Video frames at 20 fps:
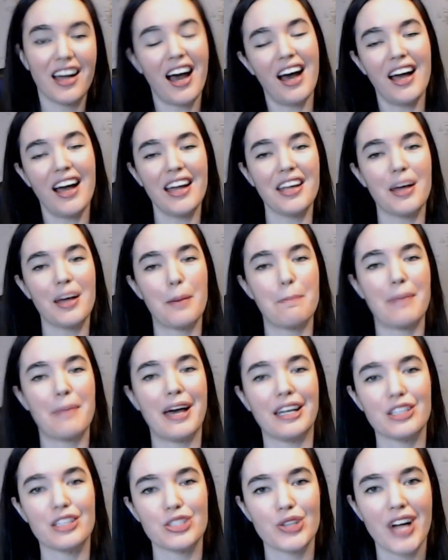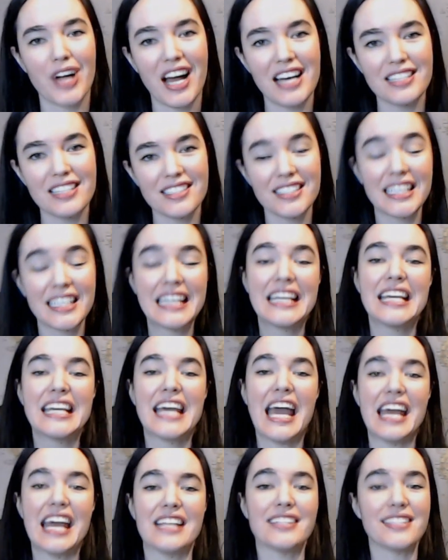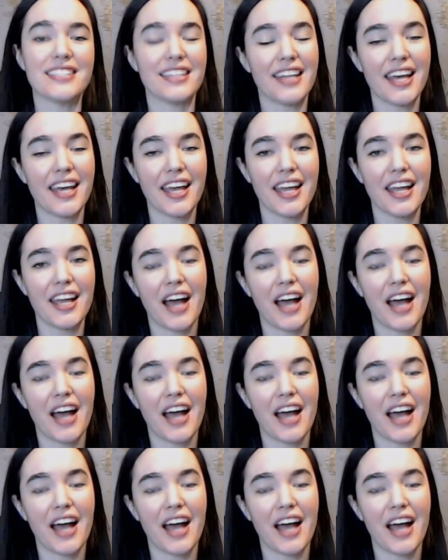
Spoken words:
I am Meg Trask, and today